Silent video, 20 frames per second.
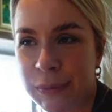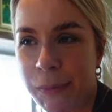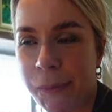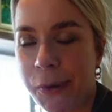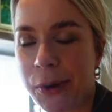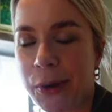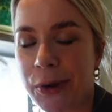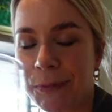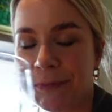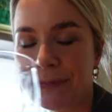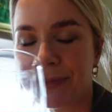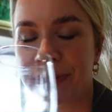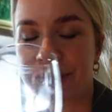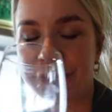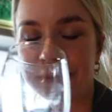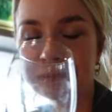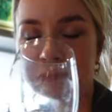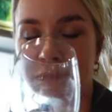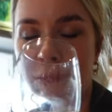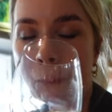Oh,
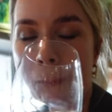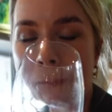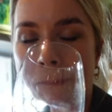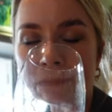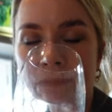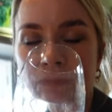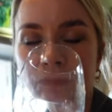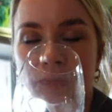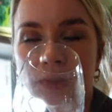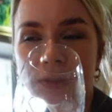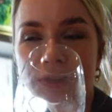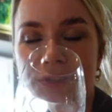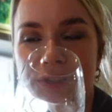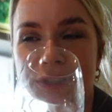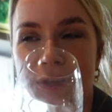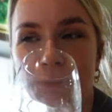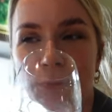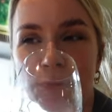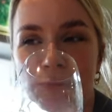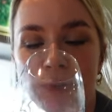
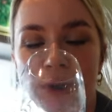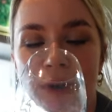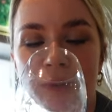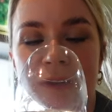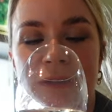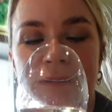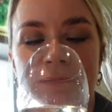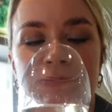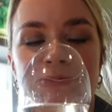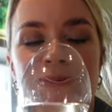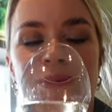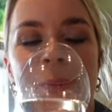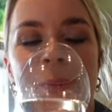sip of white wine.